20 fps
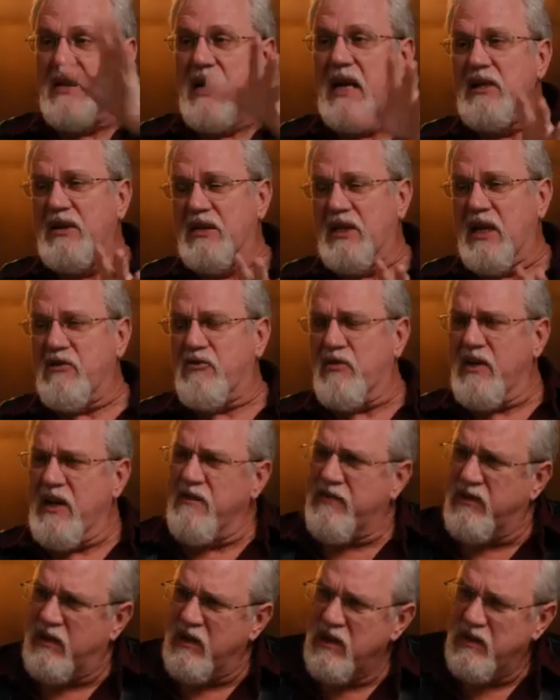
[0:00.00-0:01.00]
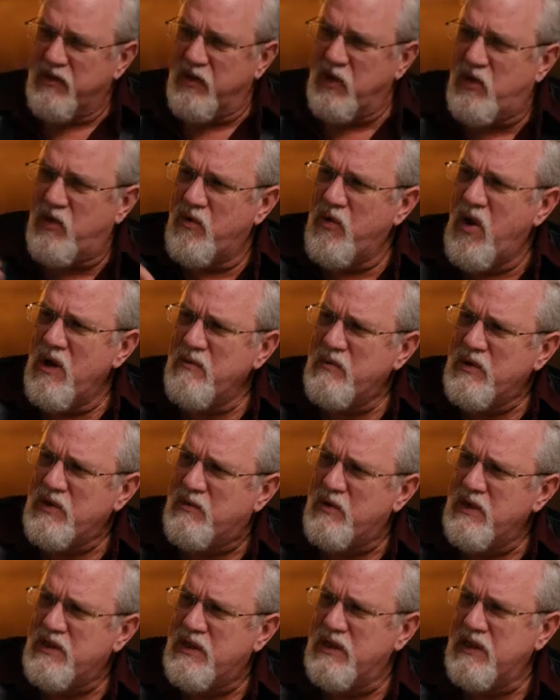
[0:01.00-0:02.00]
and 10th century. If the Quran
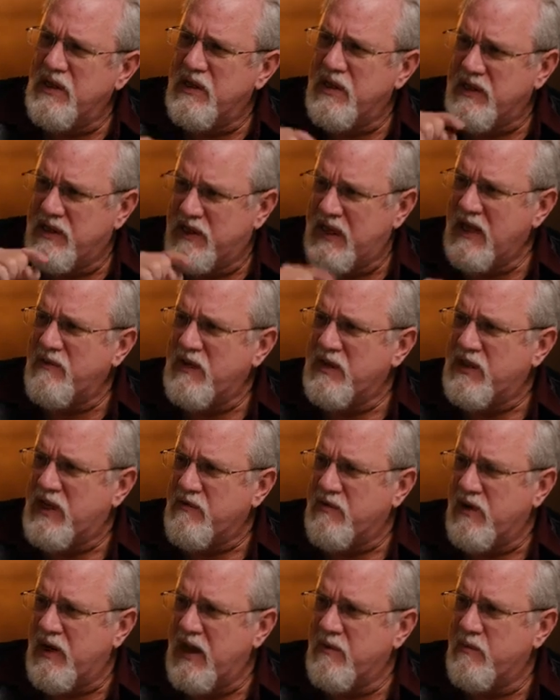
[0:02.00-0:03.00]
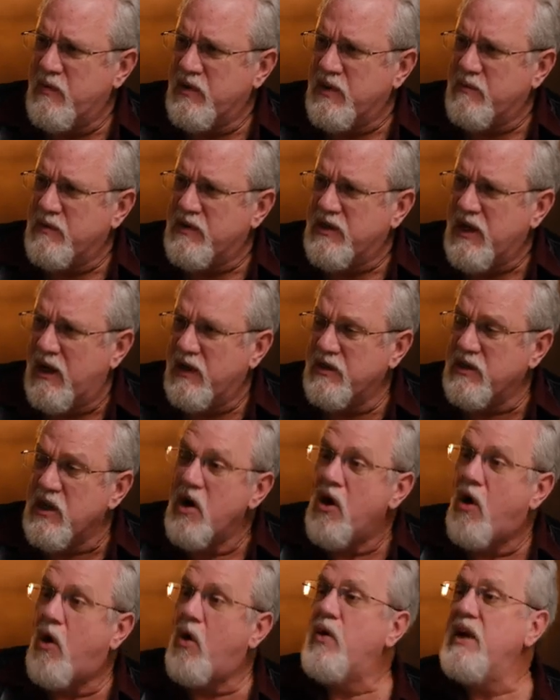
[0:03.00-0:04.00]
was written in the 7th century, like Muslims tell us,
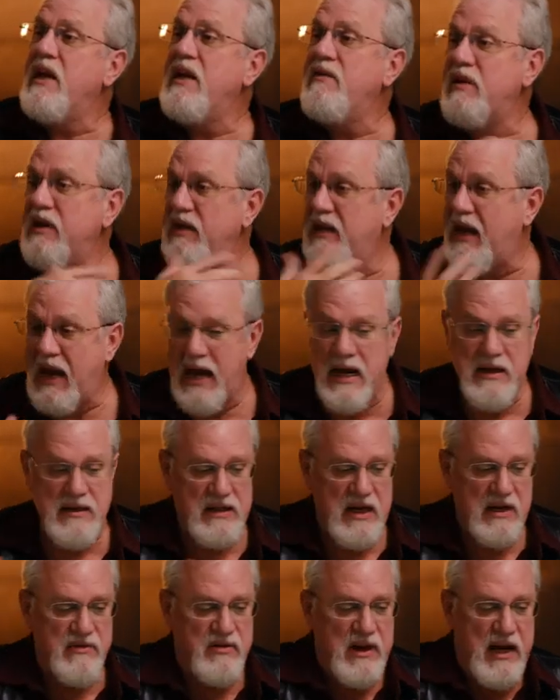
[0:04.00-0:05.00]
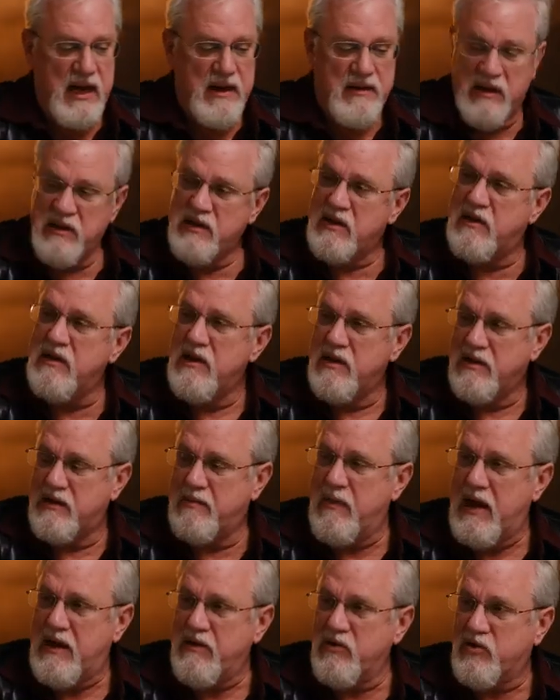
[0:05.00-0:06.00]
or even in the 8th century, like this
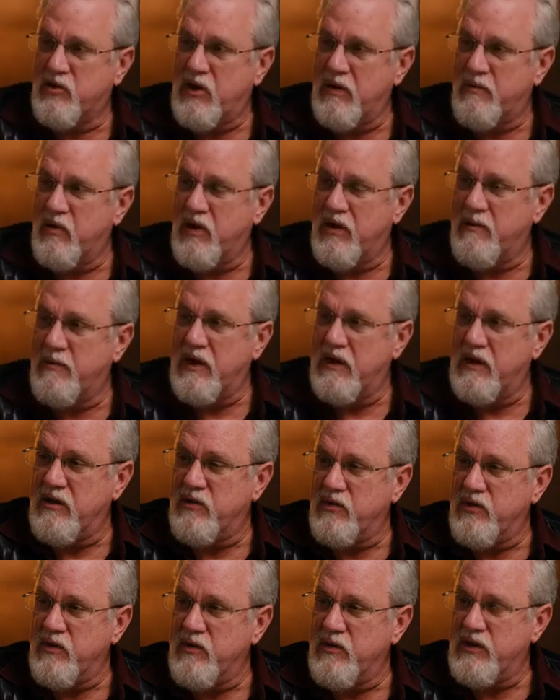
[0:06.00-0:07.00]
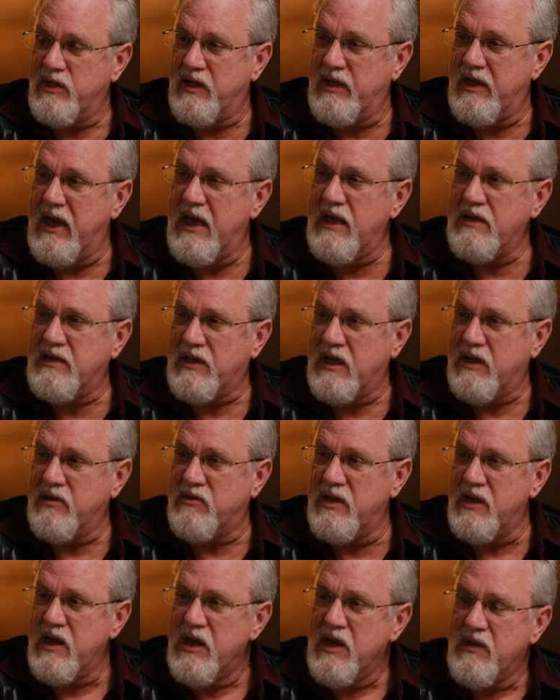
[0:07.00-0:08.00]
manuscript would have been introduced in the 8th
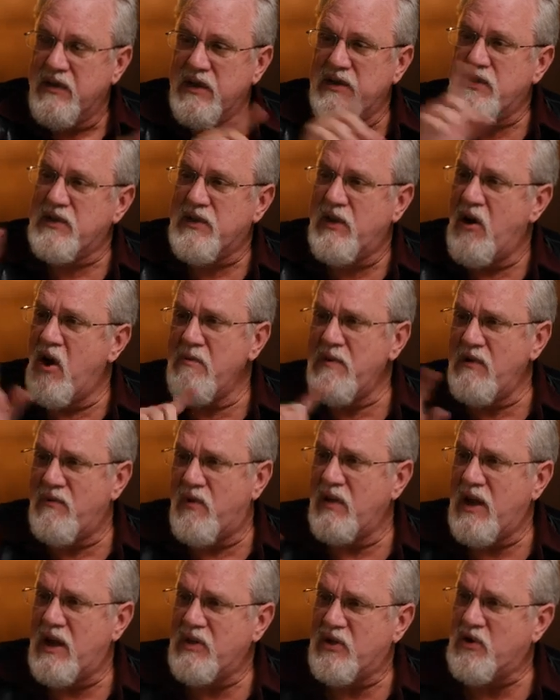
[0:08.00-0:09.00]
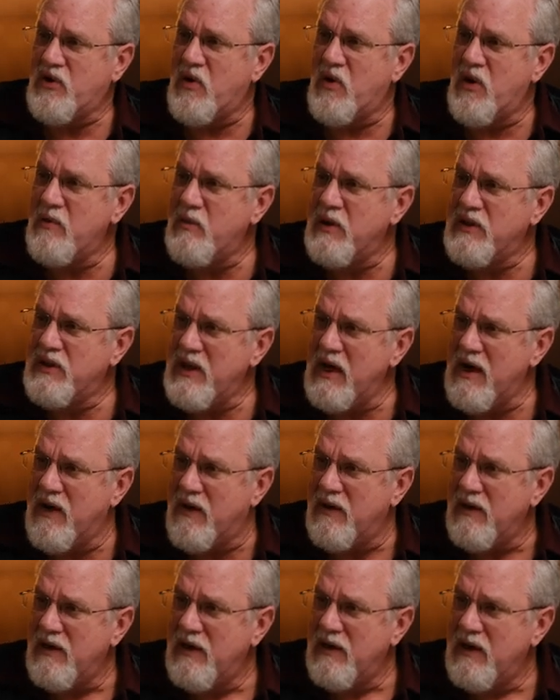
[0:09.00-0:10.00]
century, this is long before that story was
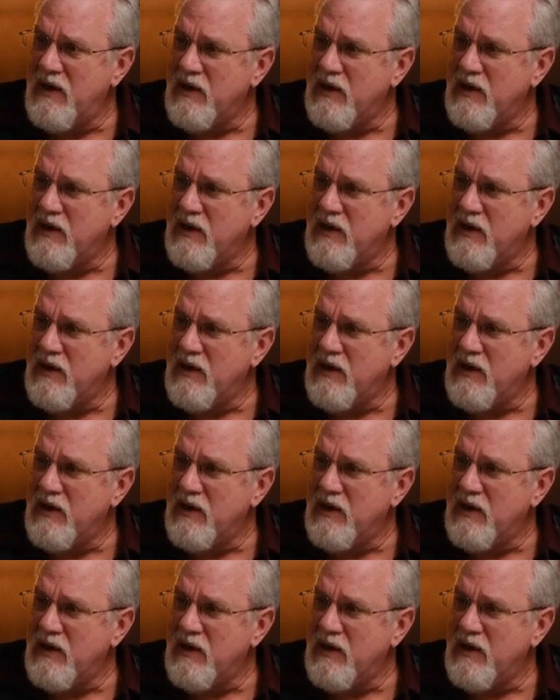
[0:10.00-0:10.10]
there.